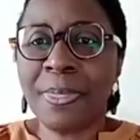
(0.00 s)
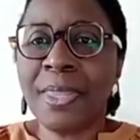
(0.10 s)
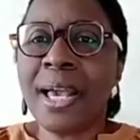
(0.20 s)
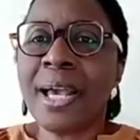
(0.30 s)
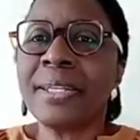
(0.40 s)

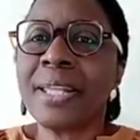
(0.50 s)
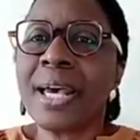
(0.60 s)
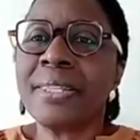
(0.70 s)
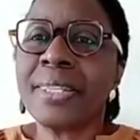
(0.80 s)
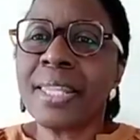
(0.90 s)

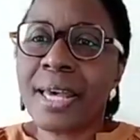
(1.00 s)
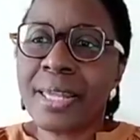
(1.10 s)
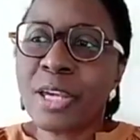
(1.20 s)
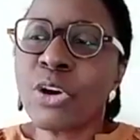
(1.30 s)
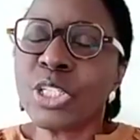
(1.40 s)
And
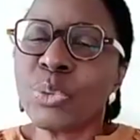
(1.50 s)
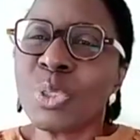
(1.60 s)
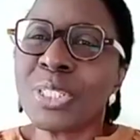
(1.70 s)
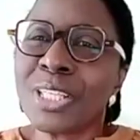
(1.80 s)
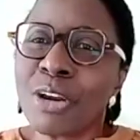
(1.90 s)
encouraging ones
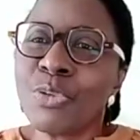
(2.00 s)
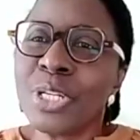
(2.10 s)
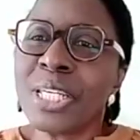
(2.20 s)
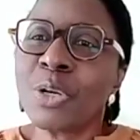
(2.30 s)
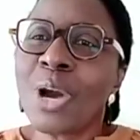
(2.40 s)
are
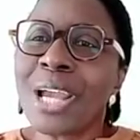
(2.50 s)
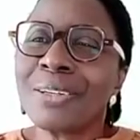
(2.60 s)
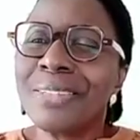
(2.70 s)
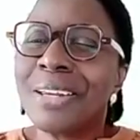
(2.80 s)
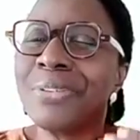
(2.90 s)

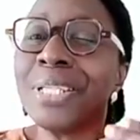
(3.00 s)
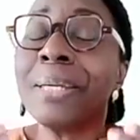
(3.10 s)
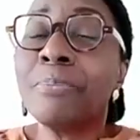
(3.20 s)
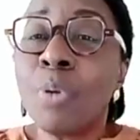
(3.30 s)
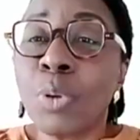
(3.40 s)
they're really
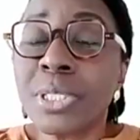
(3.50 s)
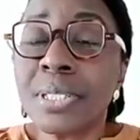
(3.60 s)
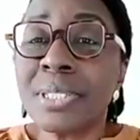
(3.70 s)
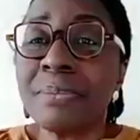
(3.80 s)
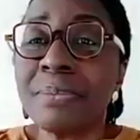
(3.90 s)

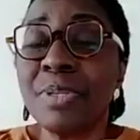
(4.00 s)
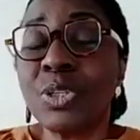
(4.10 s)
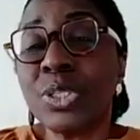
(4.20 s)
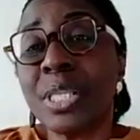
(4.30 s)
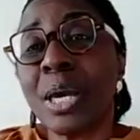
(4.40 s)
important
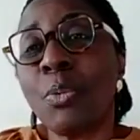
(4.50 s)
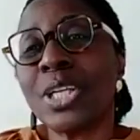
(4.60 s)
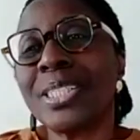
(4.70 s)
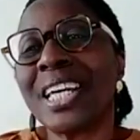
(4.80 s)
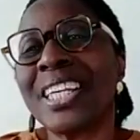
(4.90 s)
because they're words
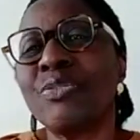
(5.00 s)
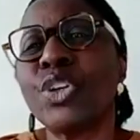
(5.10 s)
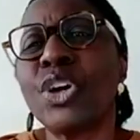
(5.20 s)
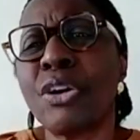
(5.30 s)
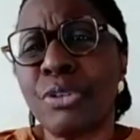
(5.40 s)
that give you
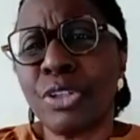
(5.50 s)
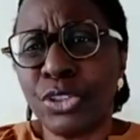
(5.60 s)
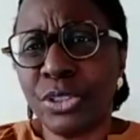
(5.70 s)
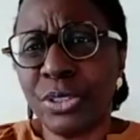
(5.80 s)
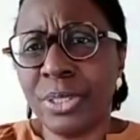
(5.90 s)
courage.
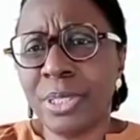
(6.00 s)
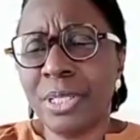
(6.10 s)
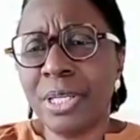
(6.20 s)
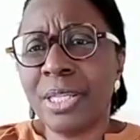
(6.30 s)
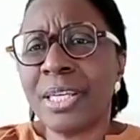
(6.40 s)

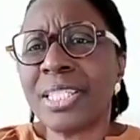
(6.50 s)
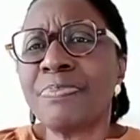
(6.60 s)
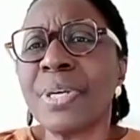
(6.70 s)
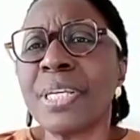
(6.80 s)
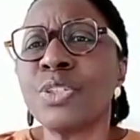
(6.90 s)
They
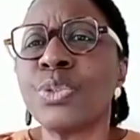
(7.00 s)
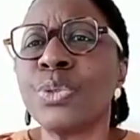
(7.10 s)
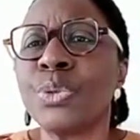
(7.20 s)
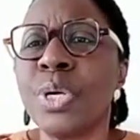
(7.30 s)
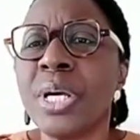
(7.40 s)
speak
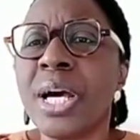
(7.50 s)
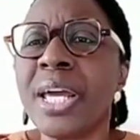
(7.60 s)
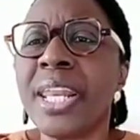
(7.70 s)
into an